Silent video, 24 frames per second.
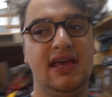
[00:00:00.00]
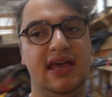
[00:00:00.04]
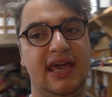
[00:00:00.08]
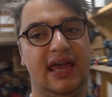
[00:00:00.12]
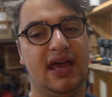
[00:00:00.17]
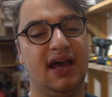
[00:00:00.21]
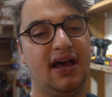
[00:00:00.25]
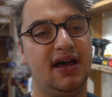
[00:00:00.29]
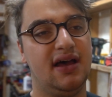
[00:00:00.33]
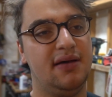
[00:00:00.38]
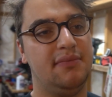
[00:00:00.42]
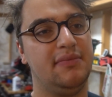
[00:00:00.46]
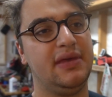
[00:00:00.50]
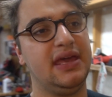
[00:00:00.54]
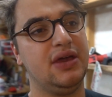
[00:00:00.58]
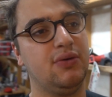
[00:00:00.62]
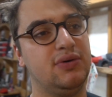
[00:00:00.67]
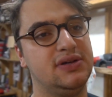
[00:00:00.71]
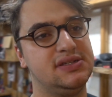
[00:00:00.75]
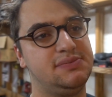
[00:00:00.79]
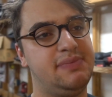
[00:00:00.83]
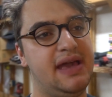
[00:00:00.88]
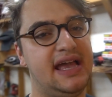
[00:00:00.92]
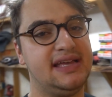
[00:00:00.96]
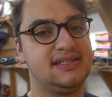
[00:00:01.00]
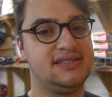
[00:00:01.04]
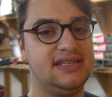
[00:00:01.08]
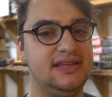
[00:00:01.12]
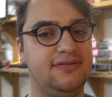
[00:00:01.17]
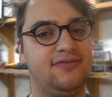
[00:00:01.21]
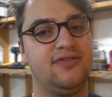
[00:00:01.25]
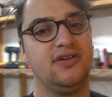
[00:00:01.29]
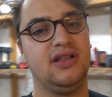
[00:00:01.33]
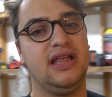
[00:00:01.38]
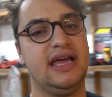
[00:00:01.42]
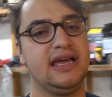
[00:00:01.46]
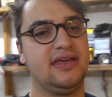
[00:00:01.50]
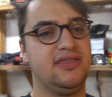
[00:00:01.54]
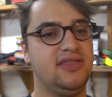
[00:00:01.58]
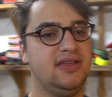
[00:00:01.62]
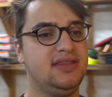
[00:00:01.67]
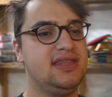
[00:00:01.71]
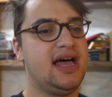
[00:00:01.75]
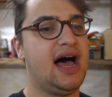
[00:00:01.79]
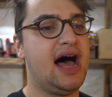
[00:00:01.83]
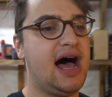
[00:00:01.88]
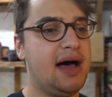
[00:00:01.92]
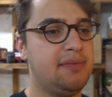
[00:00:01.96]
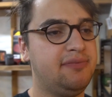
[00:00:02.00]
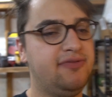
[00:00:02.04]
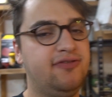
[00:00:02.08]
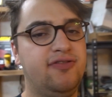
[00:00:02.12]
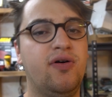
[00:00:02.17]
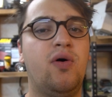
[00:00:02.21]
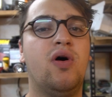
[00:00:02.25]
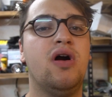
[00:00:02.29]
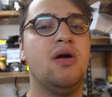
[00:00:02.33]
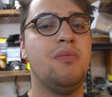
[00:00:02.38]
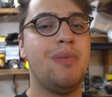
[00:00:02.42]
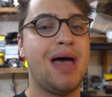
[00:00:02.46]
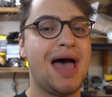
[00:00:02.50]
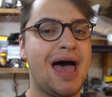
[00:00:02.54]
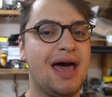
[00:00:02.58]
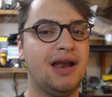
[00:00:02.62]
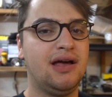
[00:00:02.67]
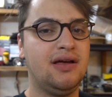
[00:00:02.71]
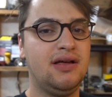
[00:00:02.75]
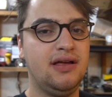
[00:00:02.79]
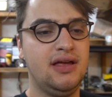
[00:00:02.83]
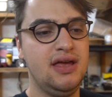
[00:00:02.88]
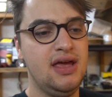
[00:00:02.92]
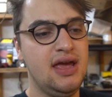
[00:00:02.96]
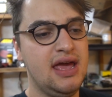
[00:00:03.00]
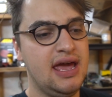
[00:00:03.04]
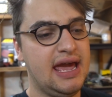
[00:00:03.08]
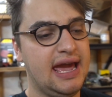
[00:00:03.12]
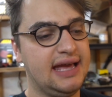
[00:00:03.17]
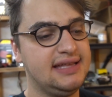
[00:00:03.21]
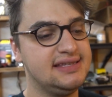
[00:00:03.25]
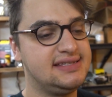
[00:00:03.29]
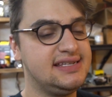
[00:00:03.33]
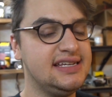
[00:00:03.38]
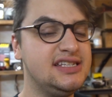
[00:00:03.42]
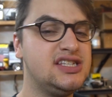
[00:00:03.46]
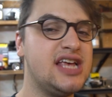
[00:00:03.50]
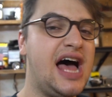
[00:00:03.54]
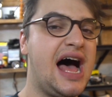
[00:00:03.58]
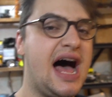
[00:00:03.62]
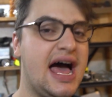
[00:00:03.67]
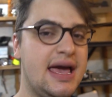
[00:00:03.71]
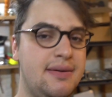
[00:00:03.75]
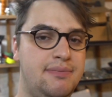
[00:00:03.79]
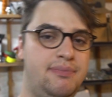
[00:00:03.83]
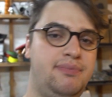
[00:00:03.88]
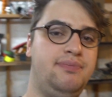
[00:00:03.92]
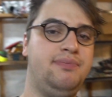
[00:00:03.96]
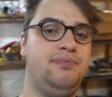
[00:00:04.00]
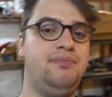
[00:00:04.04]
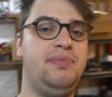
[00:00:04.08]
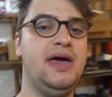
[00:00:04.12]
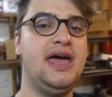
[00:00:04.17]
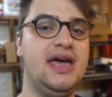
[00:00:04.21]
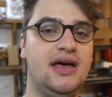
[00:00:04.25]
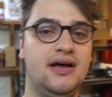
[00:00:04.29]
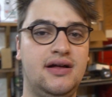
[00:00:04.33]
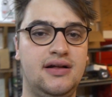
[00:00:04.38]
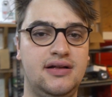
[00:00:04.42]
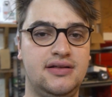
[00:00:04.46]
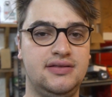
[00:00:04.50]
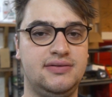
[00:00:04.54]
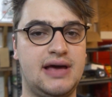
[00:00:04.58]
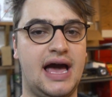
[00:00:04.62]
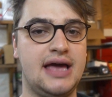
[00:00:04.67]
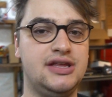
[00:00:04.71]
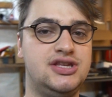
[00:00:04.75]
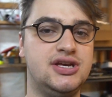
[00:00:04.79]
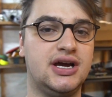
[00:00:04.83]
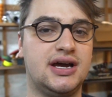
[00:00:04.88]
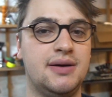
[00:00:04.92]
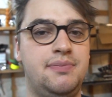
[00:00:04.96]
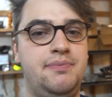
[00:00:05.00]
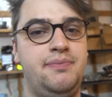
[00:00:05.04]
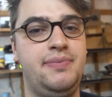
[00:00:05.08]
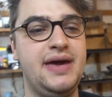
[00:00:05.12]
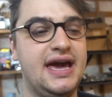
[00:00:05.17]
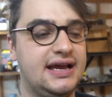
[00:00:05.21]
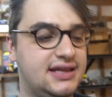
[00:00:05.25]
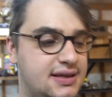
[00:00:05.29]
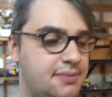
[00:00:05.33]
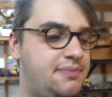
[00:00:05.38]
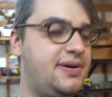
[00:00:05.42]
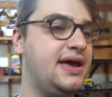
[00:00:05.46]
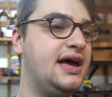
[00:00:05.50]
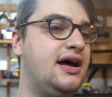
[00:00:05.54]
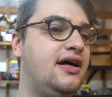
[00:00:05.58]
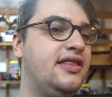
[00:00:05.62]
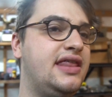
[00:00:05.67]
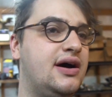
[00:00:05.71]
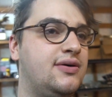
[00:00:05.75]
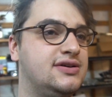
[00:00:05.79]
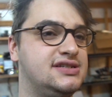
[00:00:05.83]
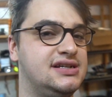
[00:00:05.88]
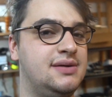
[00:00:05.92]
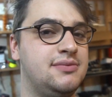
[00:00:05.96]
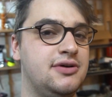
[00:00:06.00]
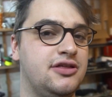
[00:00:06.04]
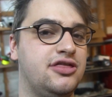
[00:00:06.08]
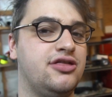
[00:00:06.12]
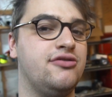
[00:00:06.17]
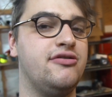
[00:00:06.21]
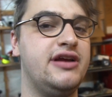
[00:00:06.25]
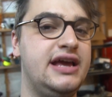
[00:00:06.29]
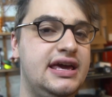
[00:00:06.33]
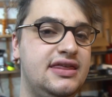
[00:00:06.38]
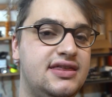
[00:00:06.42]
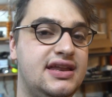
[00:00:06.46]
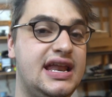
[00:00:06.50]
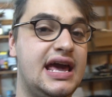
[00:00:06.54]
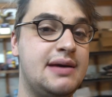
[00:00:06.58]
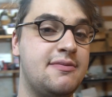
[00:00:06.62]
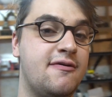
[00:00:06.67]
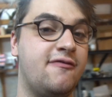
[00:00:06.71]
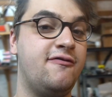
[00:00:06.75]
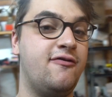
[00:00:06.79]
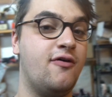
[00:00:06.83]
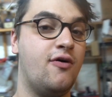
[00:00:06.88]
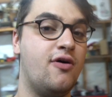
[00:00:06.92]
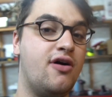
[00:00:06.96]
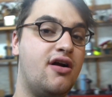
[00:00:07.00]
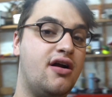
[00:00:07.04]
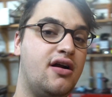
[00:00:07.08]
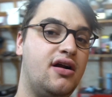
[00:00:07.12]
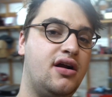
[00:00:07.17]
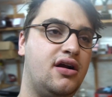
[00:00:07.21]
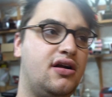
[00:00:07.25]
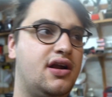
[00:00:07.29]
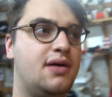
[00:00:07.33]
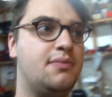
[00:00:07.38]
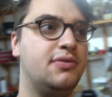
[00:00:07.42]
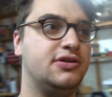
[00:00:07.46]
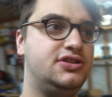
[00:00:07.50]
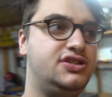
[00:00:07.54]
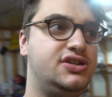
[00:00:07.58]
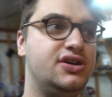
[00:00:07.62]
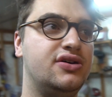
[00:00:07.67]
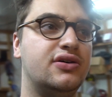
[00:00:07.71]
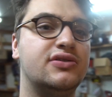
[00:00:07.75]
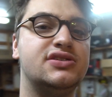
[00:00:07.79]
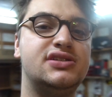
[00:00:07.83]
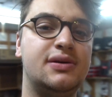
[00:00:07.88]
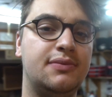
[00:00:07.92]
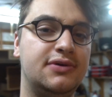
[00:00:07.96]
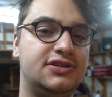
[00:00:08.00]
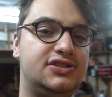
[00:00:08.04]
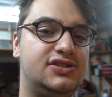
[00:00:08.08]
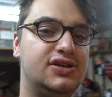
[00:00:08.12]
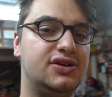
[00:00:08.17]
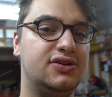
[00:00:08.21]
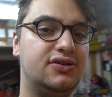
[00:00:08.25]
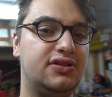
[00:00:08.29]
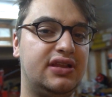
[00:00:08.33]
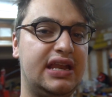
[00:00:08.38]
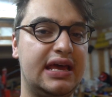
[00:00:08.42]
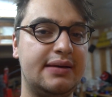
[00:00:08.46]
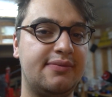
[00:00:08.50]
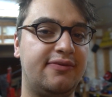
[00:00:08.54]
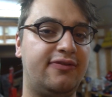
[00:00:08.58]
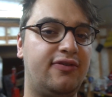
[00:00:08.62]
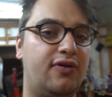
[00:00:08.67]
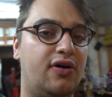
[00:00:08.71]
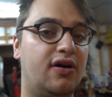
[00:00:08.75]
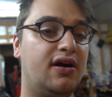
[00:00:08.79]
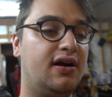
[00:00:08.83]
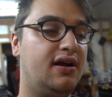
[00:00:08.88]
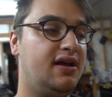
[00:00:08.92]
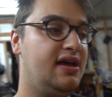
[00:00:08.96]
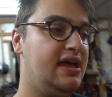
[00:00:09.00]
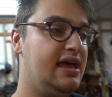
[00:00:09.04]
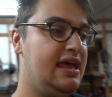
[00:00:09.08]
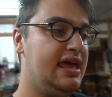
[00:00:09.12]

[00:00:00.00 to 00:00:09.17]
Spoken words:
It was basically for like the top 4 battle. And since I picked a pill that was number 3 the day before, or number 2. It was number 2 the day before.